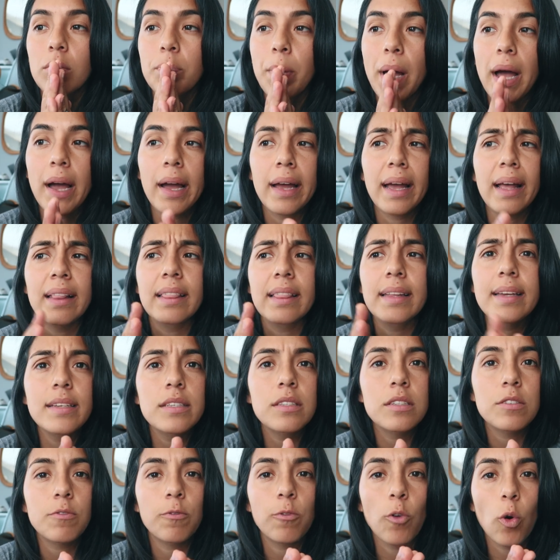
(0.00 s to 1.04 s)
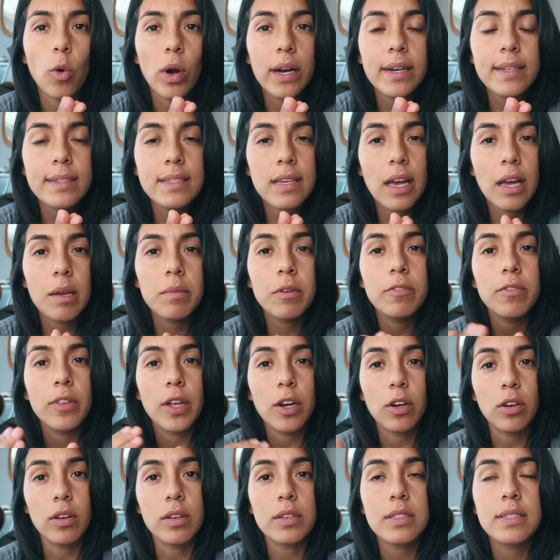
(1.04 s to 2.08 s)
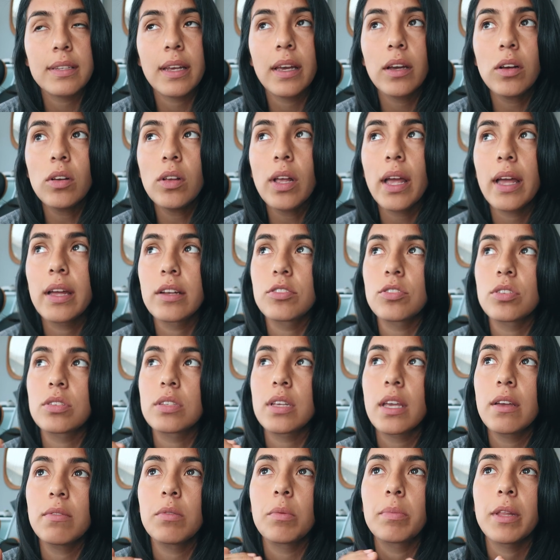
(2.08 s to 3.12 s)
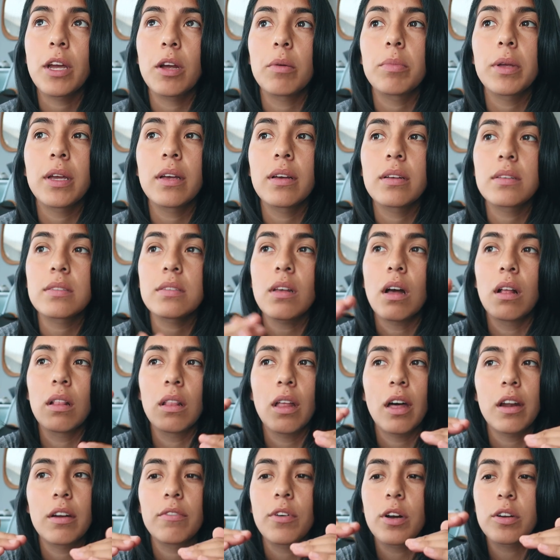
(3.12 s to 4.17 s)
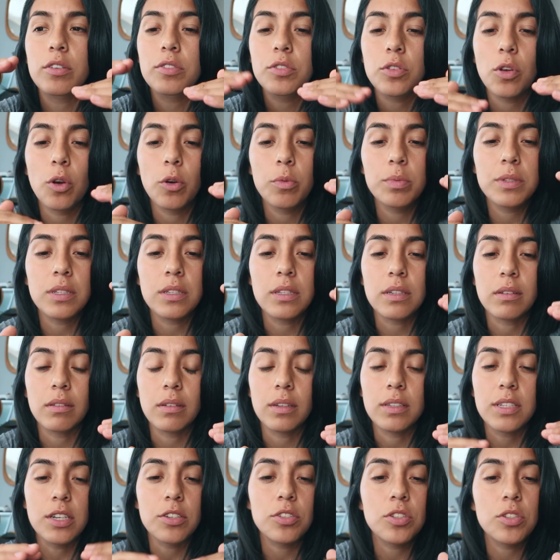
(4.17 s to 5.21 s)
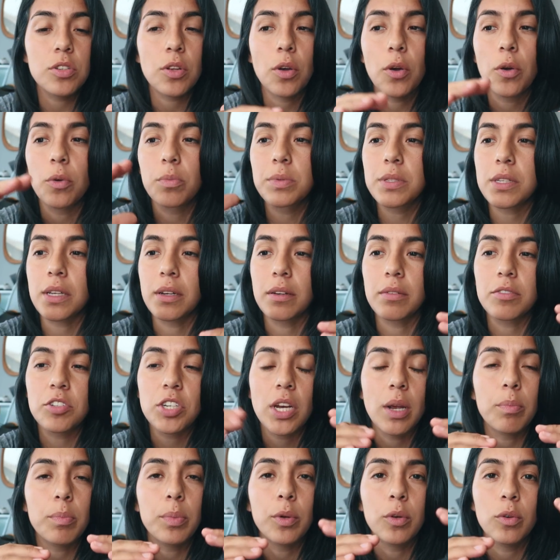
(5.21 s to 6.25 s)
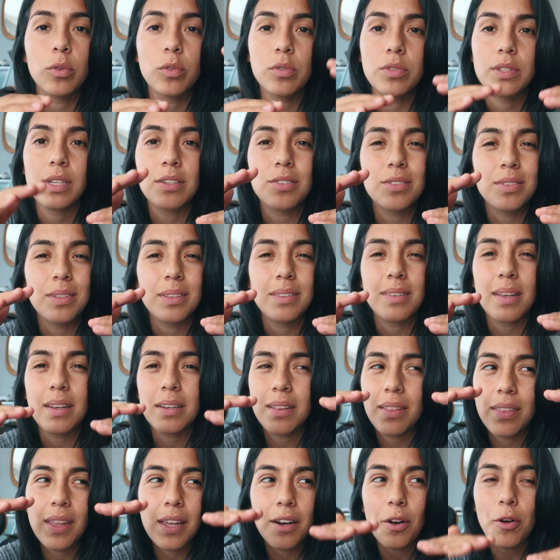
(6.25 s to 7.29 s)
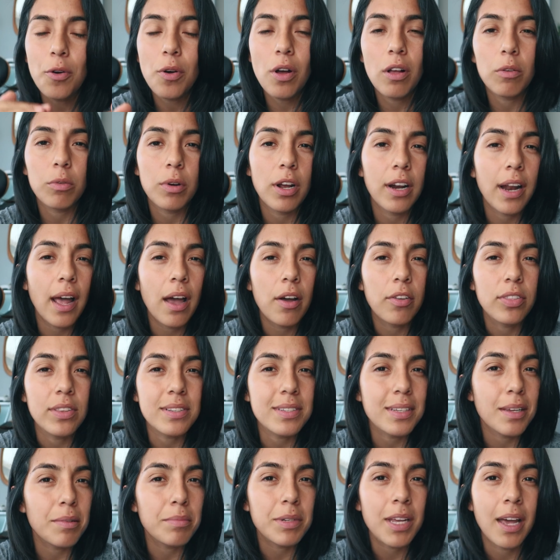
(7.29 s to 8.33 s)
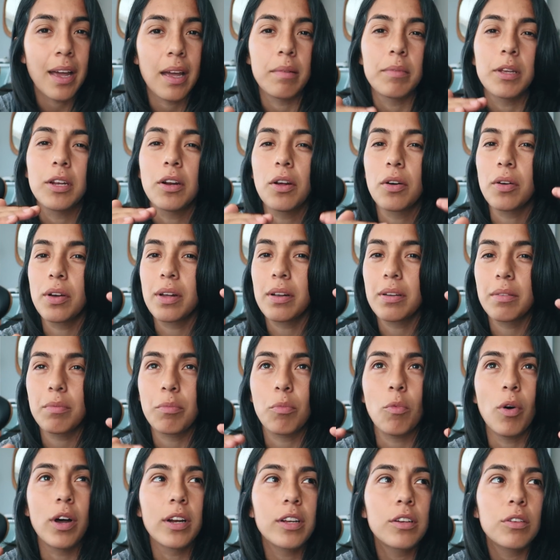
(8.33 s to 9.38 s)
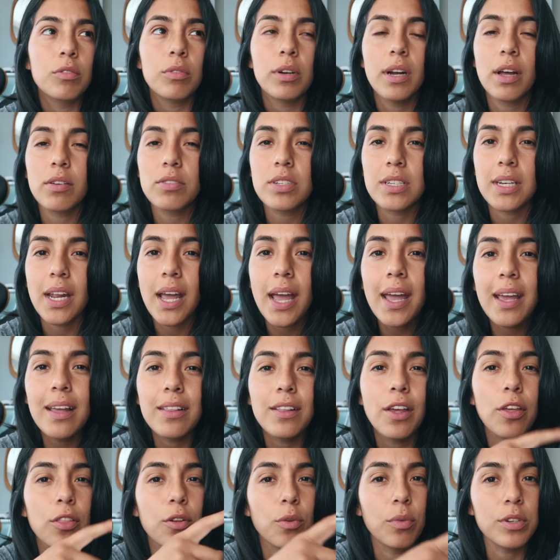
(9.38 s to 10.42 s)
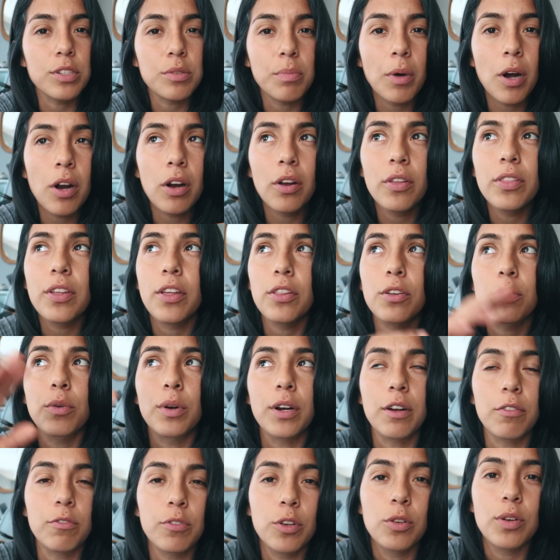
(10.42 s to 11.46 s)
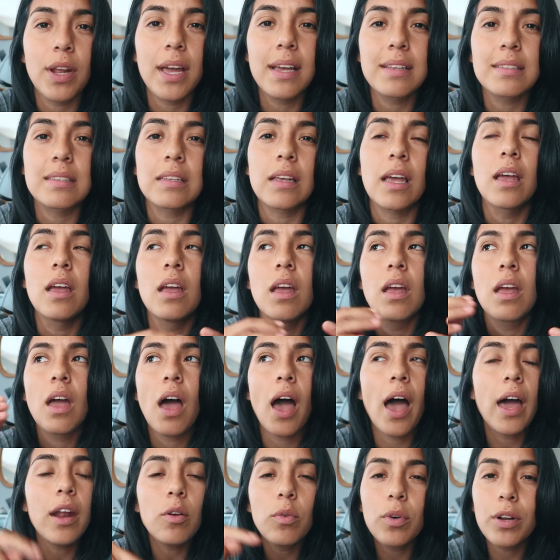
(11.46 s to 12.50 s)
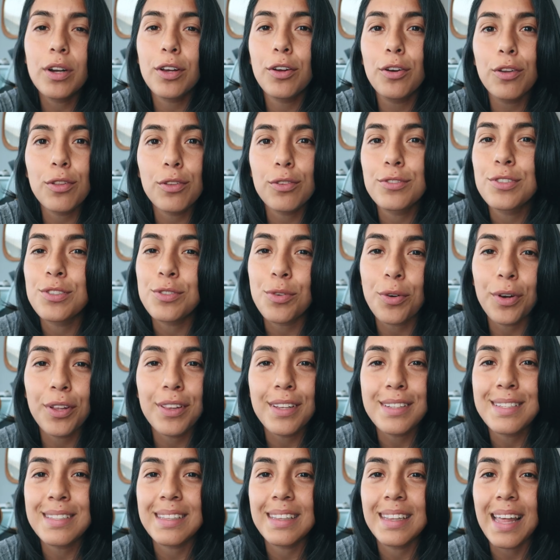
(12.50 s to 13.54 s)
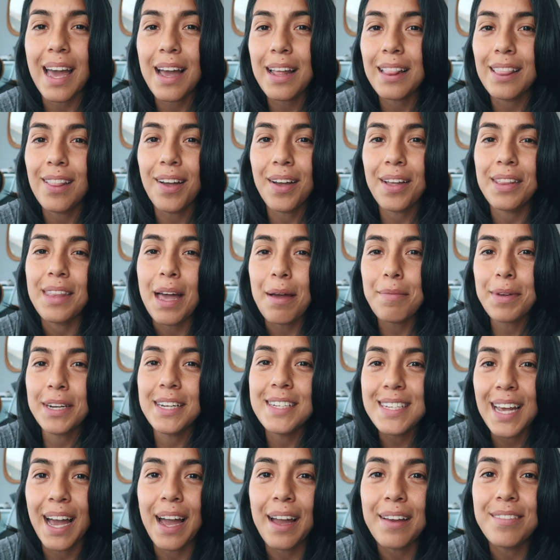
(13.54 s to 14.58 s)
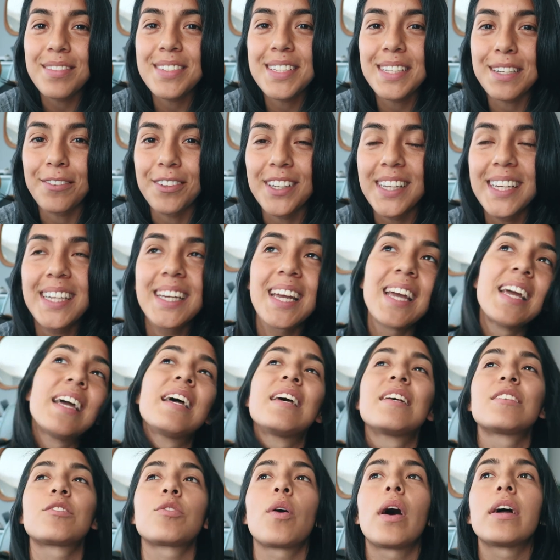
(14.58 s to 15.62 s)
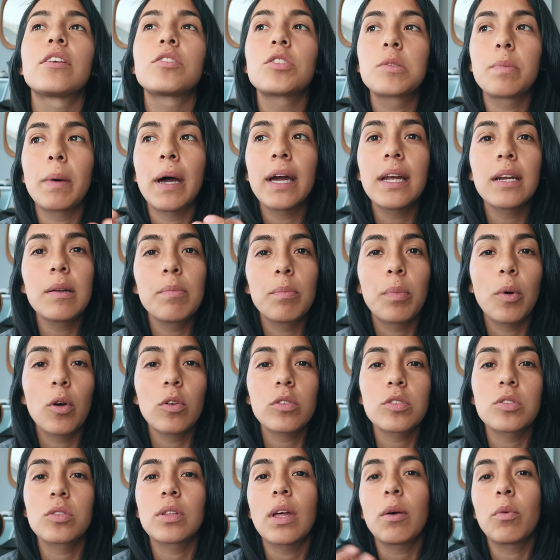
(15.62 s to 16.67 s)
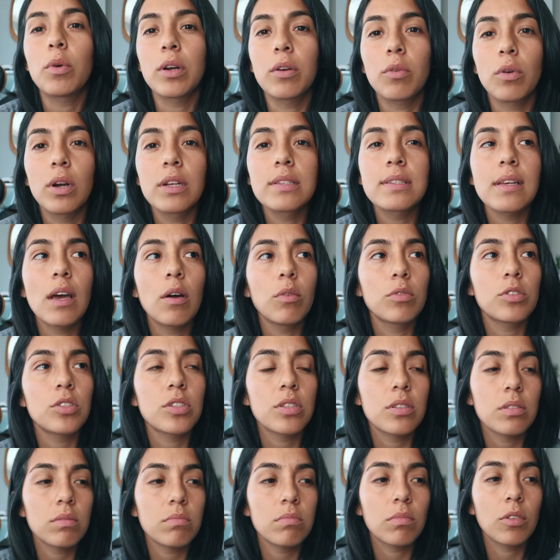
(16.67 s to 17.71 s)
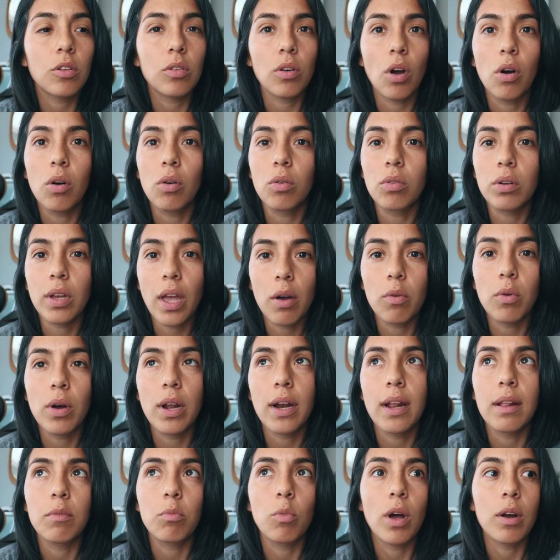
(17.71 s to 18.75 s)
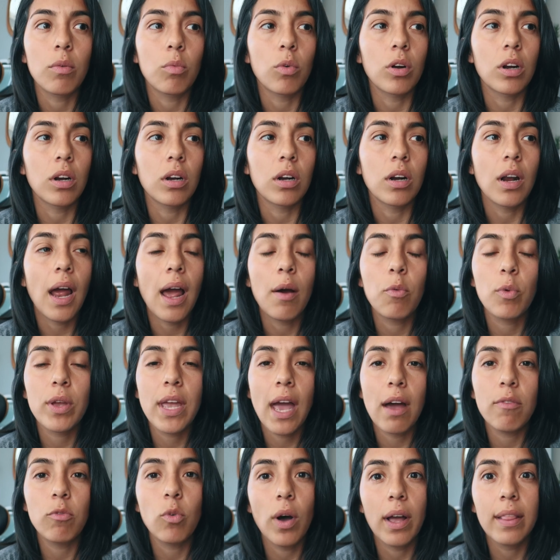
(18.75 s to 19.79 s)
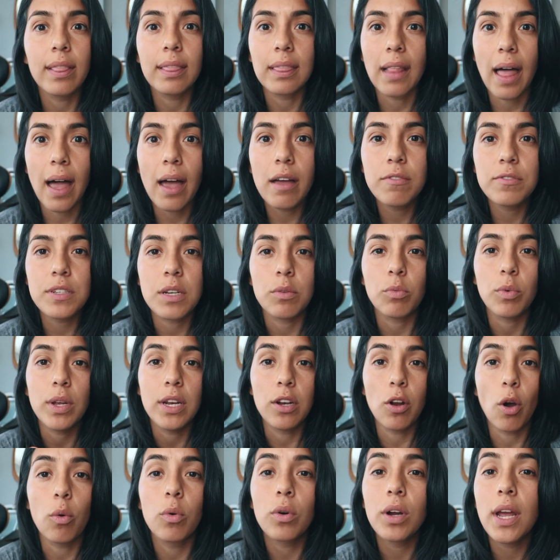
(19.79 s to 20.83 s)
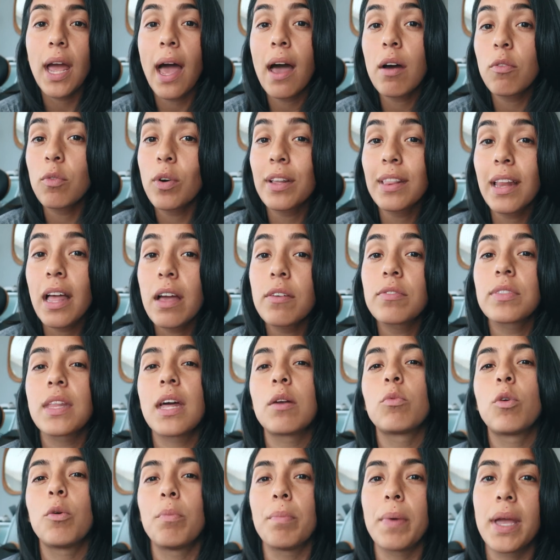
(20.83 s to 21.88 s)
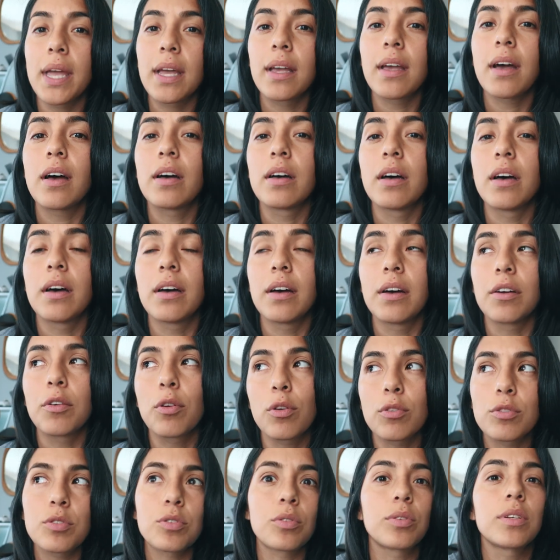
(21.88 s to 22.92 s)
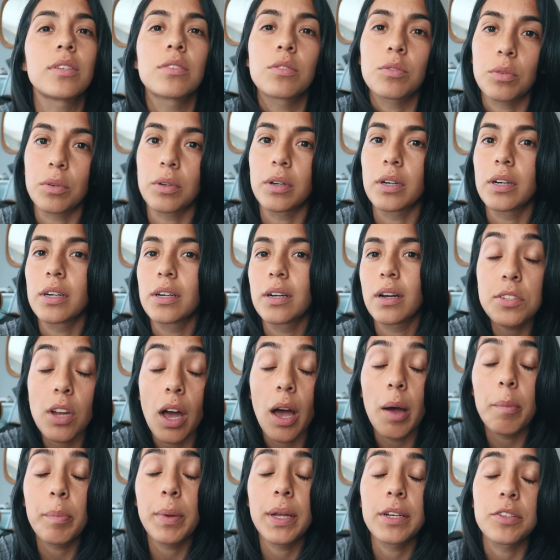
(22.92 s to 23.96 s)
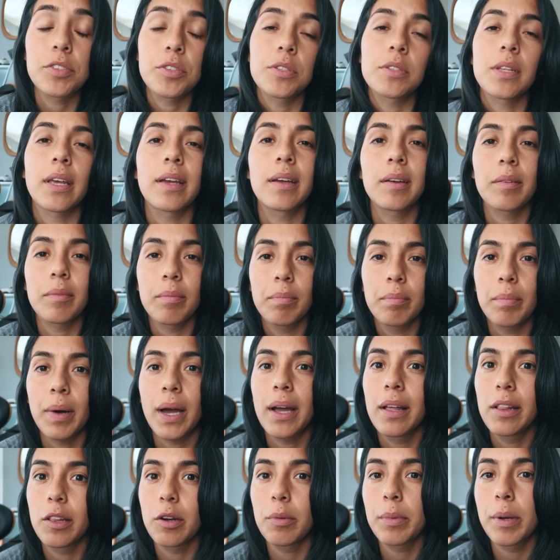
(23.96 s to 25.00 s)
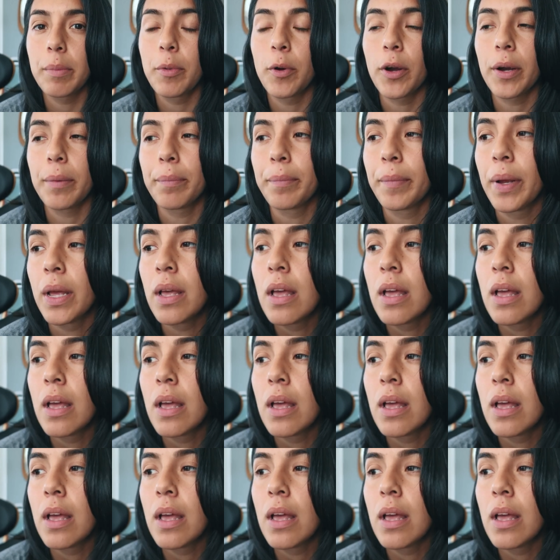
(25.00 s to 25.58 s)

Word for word: buy at least 4 at a time if they're on sale and just keep them there, because a lot of our soaps and dish soaps and shampoos, they don't all run out at the same time. You know, one could run out today and the other one tomorrow and the other one in a few days. I don't want to go to the store that many times in a week, so I just buy it in bulk so that when it runs out, we just go get one, and when we have one left and we know we have one left, then we'll make a grocery store stop and just like buy a little bit more.